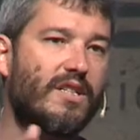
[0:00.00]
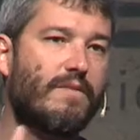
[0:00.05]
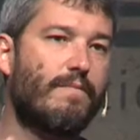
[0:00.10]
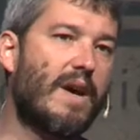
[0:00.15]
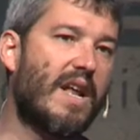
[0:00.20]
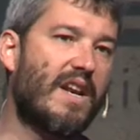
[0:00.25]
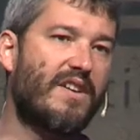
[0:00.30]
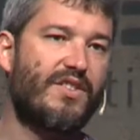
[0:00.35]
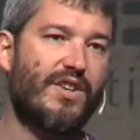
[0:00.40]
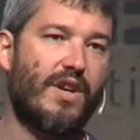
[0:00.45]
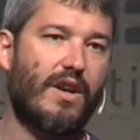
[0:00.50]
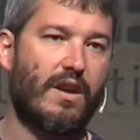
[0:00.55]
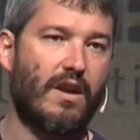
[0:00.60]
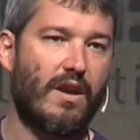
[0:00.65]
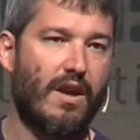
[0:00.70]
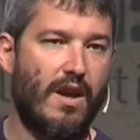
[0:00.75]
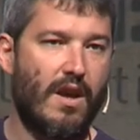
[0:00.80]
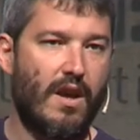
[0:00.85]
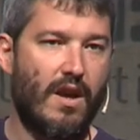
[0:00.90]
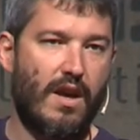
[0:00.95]
is
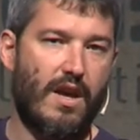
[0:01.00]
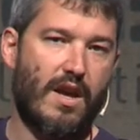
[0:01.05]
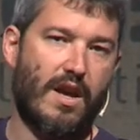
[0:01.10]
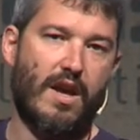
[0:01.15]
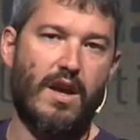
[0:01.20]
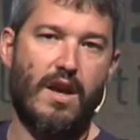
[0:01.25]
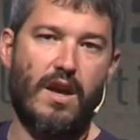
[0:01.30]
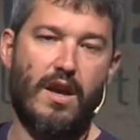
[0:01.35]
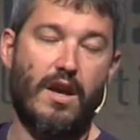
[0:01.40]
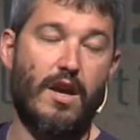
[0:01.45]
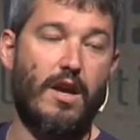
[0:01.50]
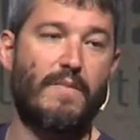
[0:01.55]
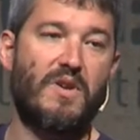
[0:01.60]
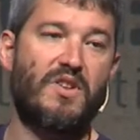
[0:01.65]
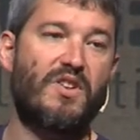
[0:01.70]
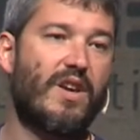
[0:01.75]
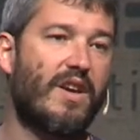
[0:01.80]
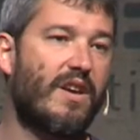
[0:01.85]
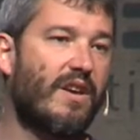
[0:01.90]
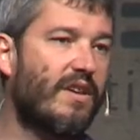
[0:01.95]
managing
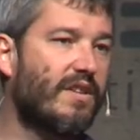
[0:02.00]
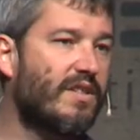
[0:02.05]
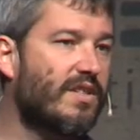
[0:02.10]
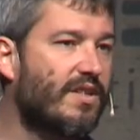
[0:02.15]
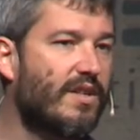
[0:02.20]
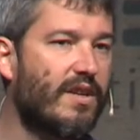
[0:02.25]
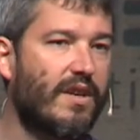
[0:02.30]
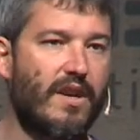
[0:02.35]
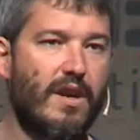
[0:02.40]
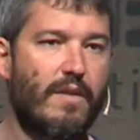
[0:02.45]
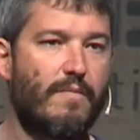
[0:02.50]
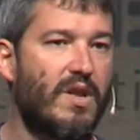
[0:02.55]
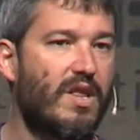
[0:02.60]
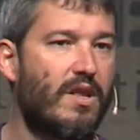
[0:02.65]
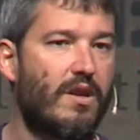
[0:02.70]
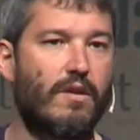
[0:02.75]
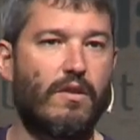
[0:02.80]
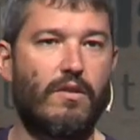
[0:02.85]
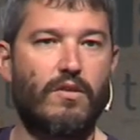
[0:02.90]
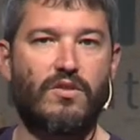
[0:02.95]
images,
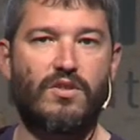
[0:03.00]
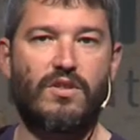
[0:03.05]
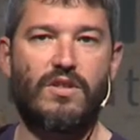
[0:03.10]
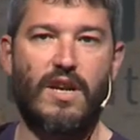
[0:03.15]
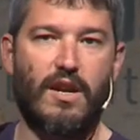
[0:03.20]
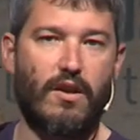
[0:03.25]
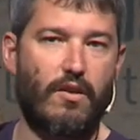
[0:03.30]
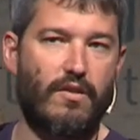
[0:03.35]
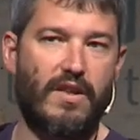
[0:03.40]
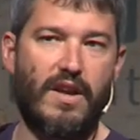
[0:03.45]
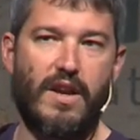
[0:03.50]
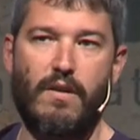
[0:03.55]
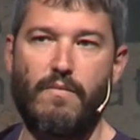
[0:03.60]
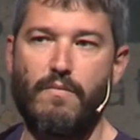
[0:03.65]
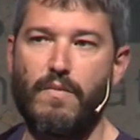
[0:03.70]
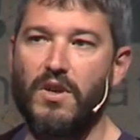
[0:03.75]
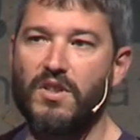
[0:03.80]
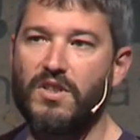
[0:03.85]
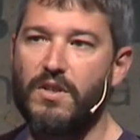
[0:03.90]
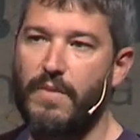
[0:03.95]
videos, and other
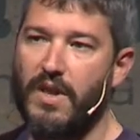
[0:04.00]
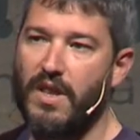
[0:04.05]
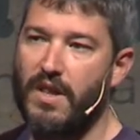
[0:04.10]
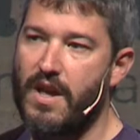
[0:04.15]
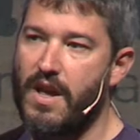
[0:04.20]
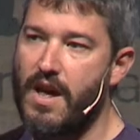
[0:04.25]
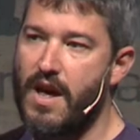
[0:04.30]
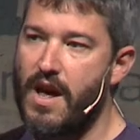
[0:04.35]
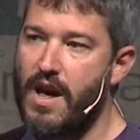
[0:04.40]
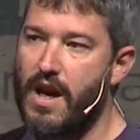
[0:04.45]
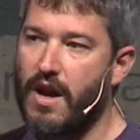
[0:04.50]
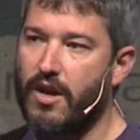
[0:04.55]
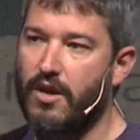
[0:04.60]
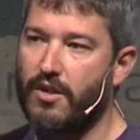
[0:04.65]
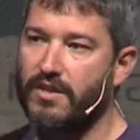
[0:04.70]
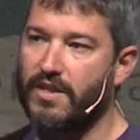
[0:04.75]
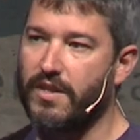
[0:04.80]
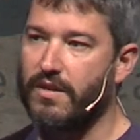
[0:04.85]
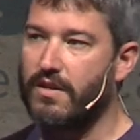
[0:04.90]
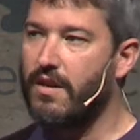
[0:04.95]
multimedia
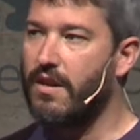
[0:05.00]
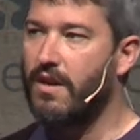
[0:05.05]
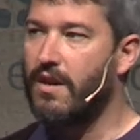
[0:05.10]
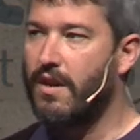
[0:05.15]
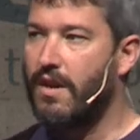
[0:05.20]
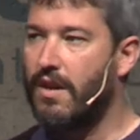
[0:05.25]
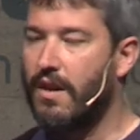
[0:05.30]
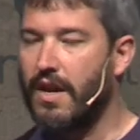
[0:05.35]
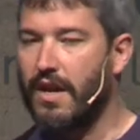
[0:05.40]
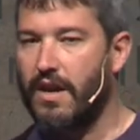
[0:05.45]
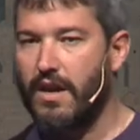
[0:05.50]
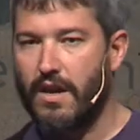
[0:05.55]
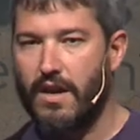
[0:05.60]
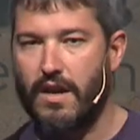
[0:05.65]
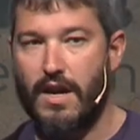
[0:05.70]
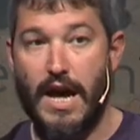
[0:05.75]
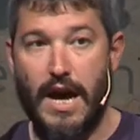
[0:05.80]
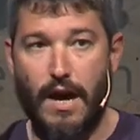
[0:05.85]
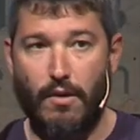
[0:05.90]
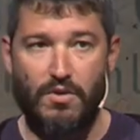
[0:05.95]
content, like
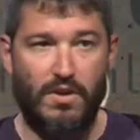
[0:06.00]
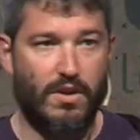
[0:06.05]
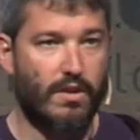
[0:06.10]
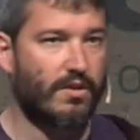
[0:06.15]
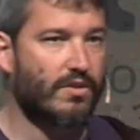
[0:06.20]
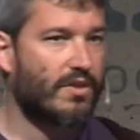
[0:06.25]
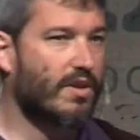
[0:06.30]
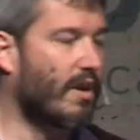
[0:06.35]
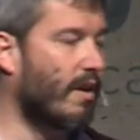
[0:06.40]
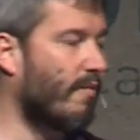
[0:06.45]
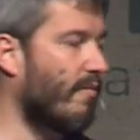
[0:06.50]
audios and